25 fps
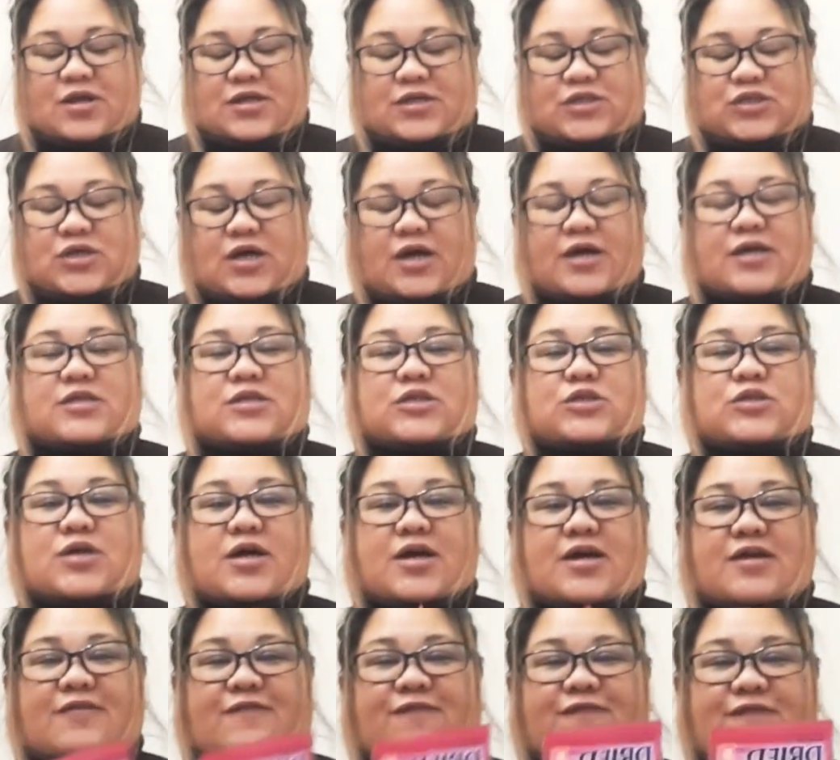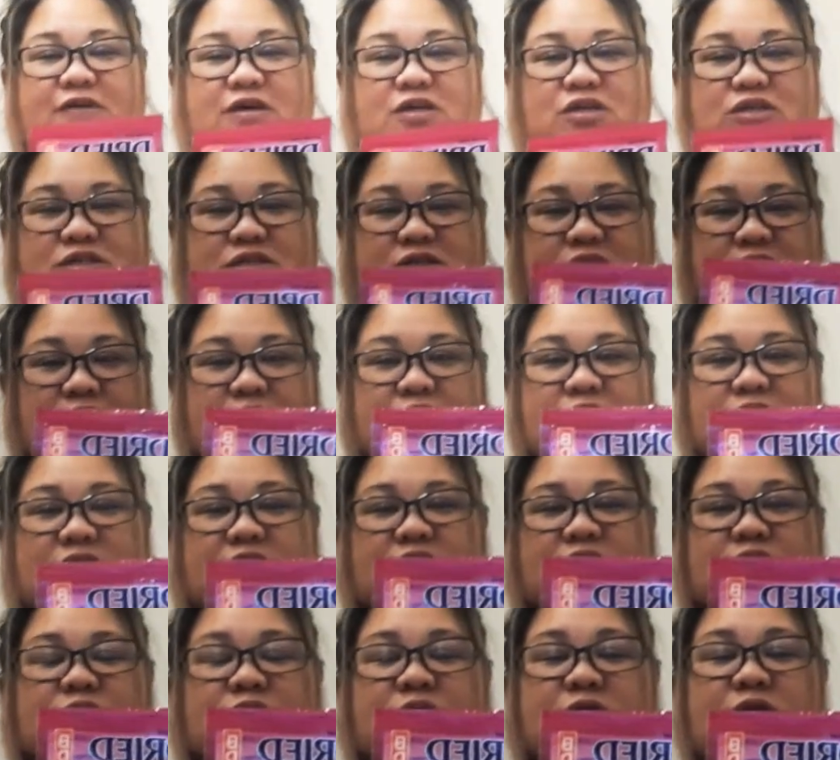try the dried fish,
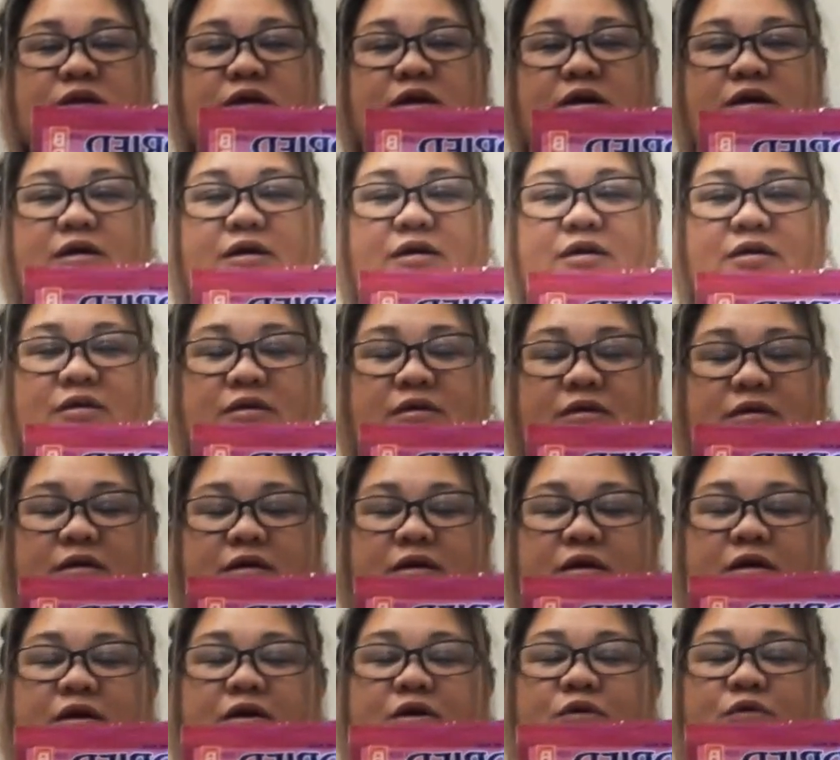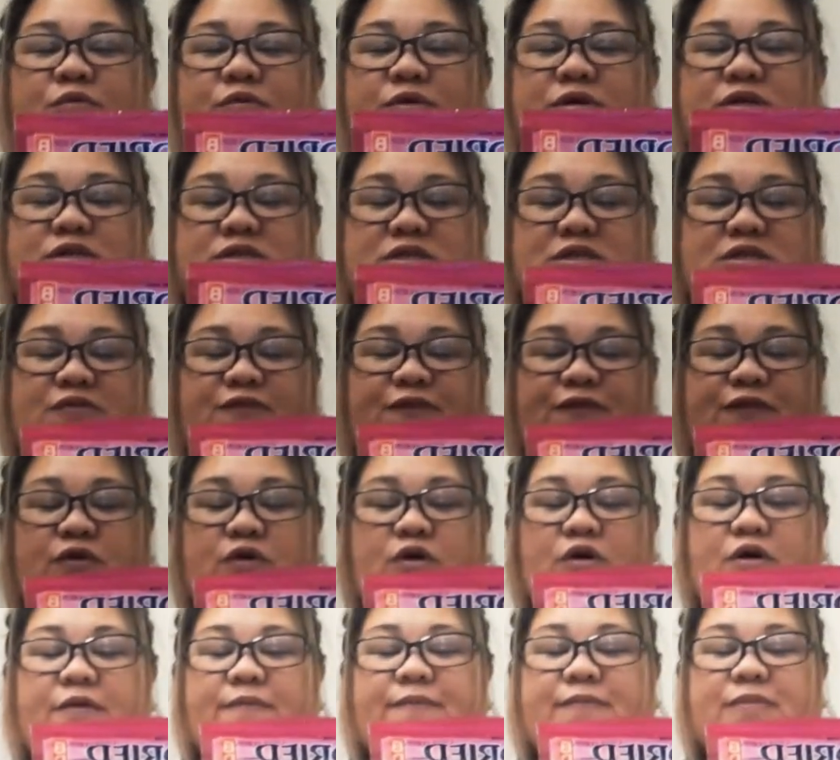this one here, which is
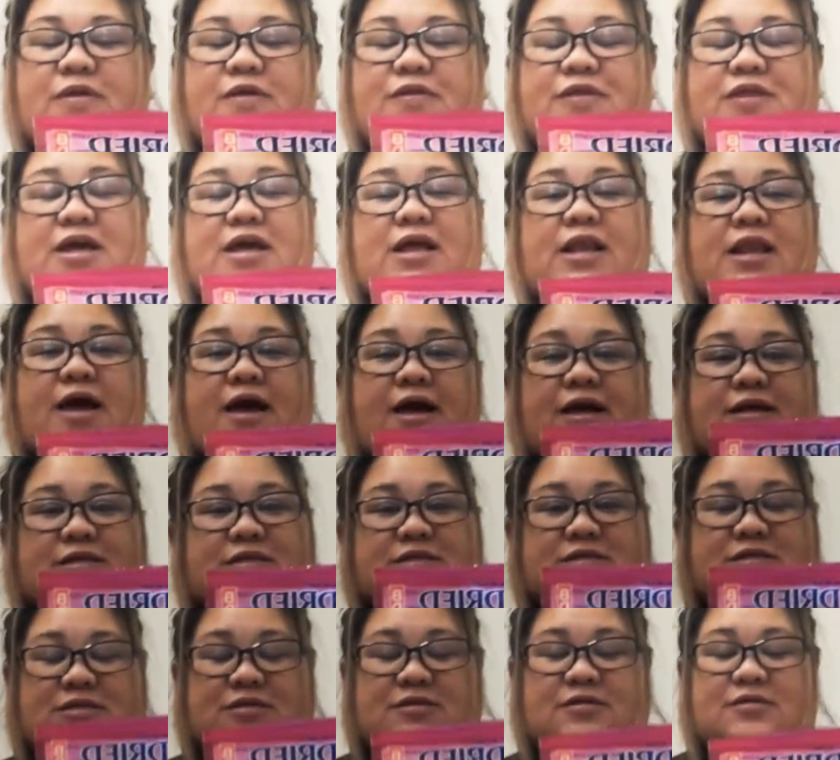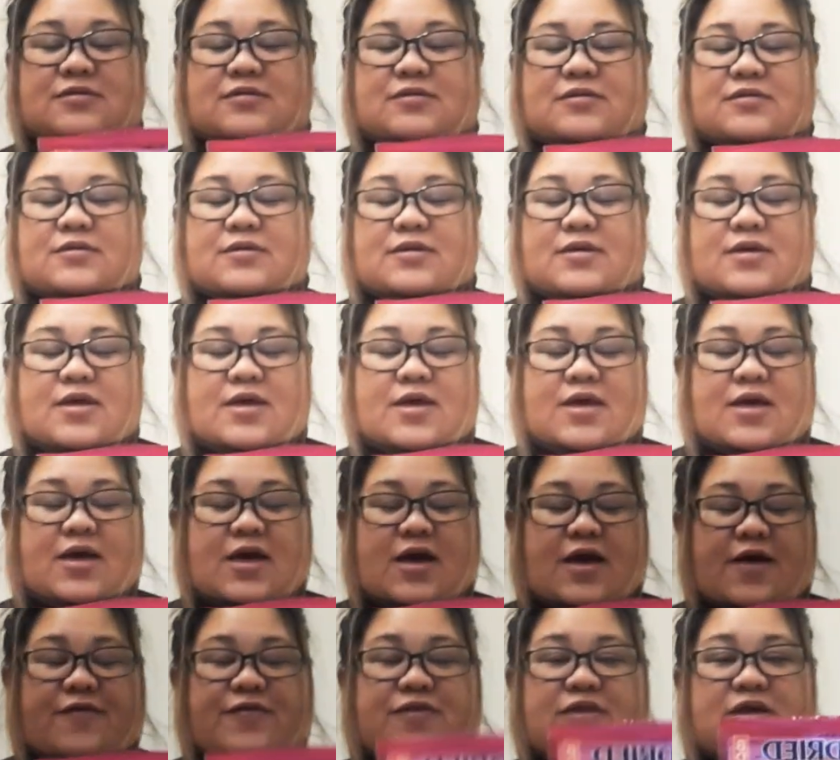from Thailand.
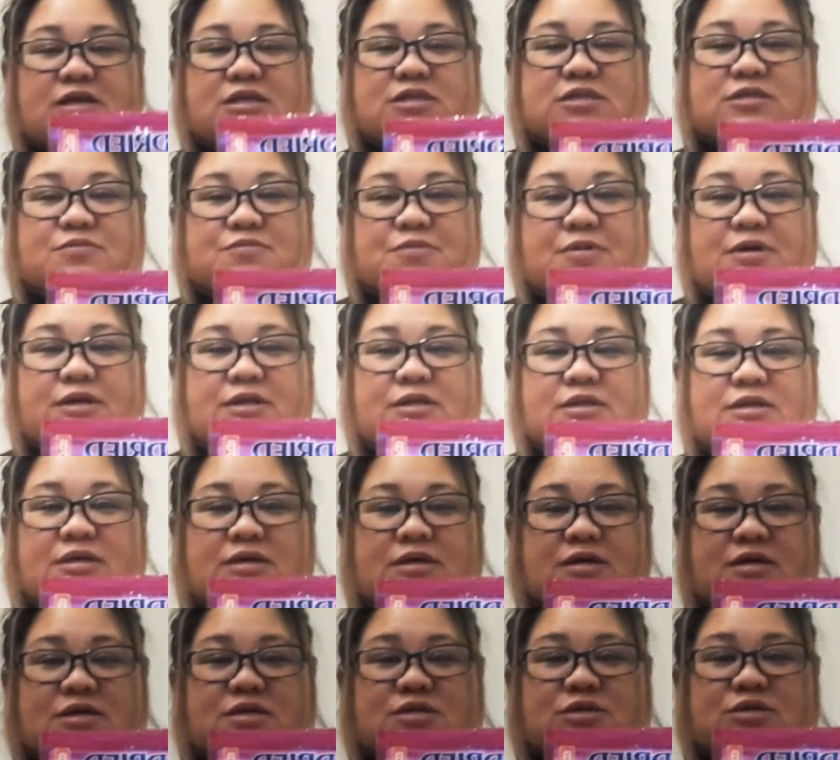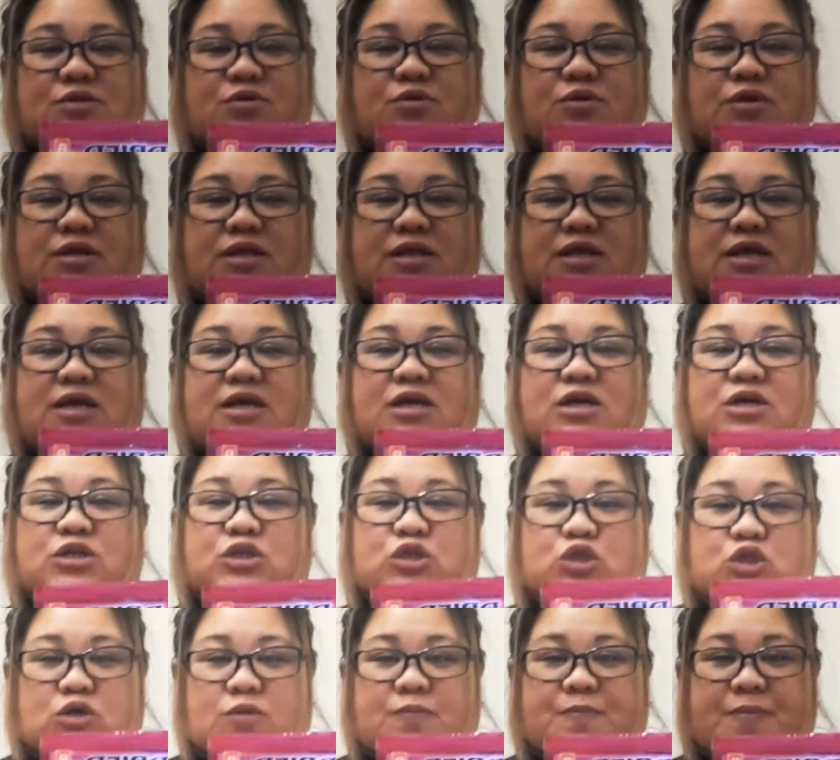And this one is only
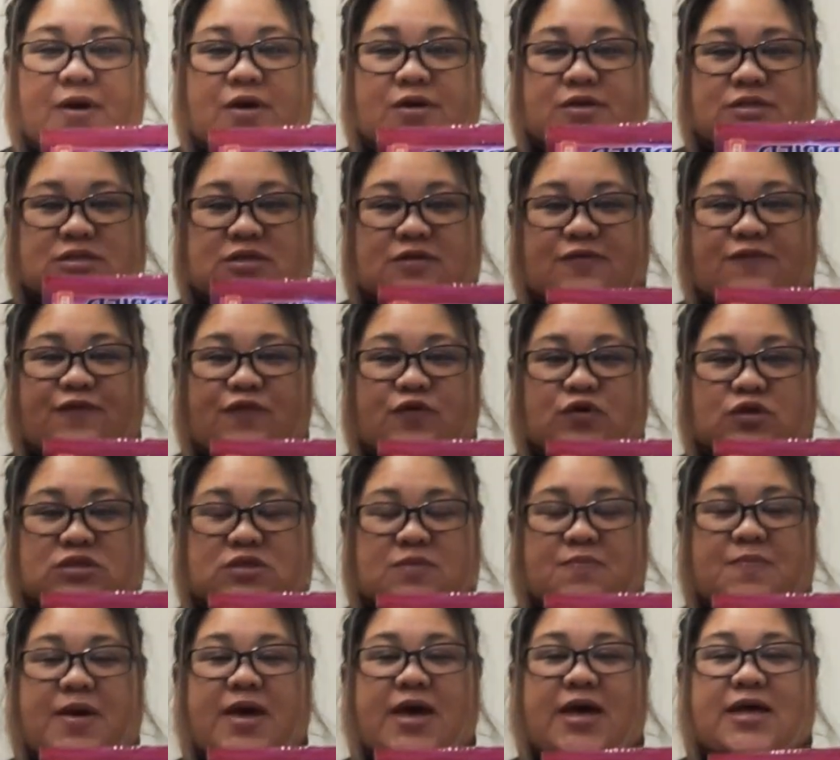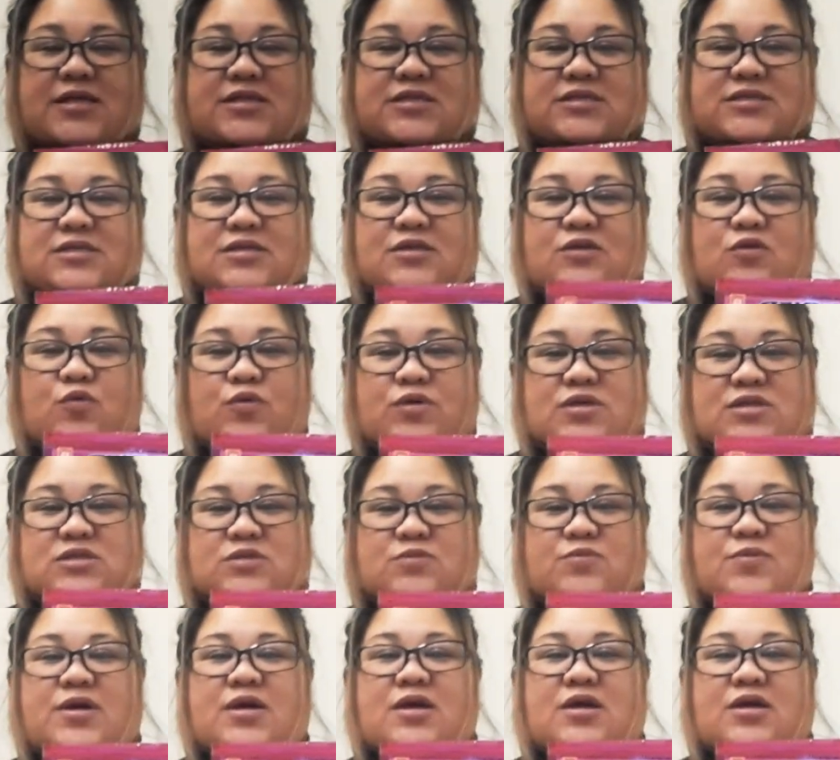£2.40 in
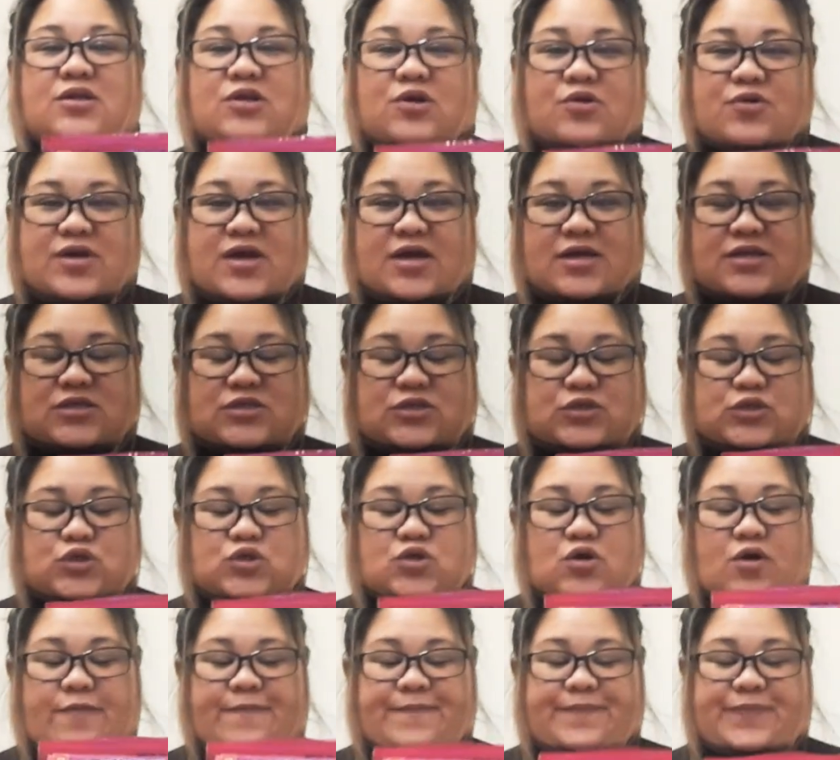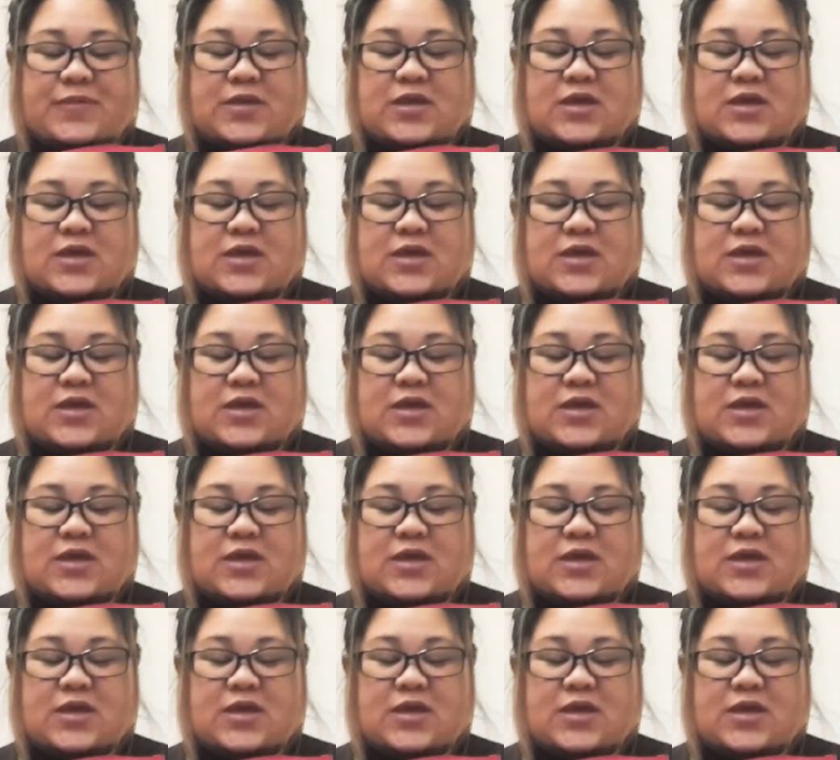Queensway in Oriental Shop.